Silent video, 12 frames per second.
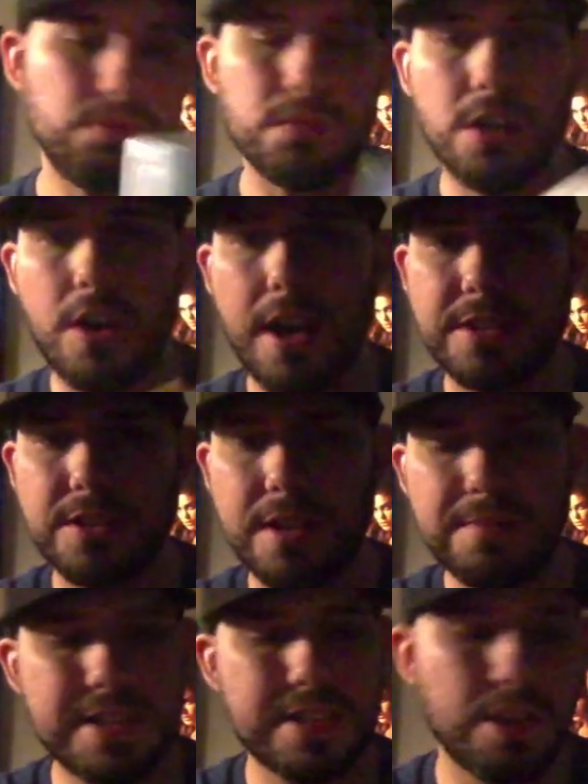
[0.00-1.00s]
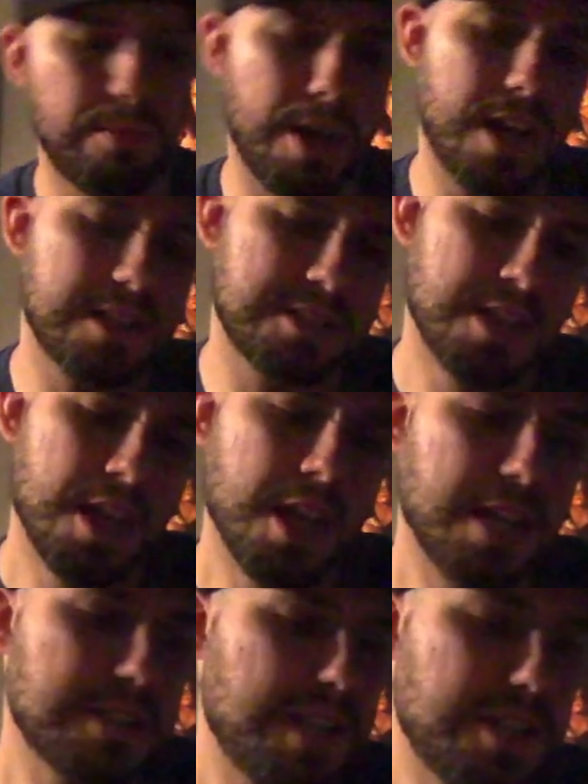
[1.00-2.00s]
Alright, so it comes in this little box.
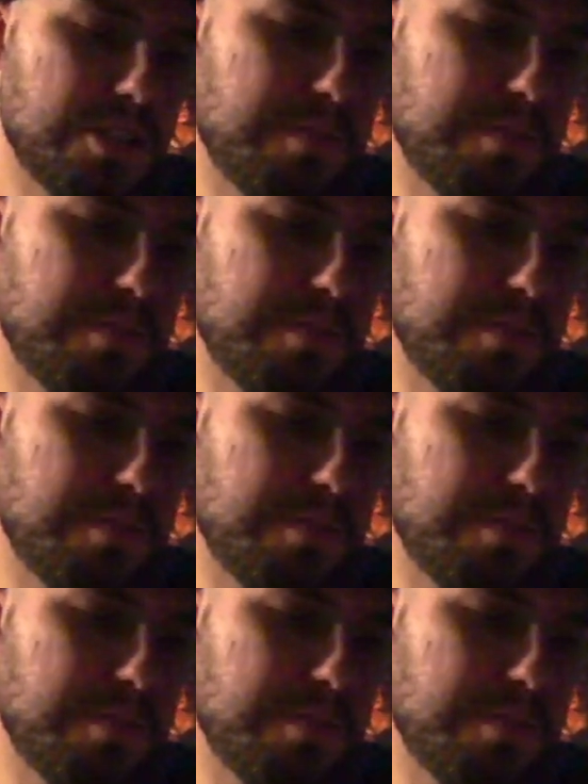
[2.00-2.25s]
It's not too